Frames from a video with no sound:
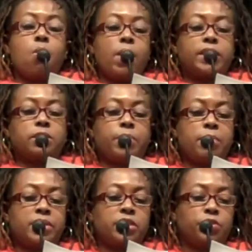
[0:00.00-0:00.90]
White
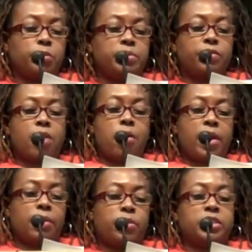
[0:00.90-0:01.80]
Supremacist Groups
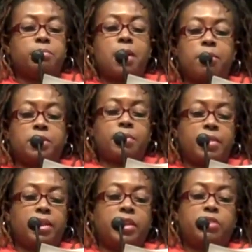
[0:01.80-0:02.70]
Growing, which is published by
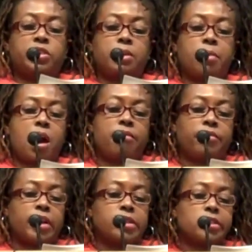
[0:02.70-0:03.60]
the Leadership
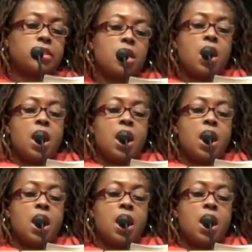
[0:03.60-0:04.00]
Conference,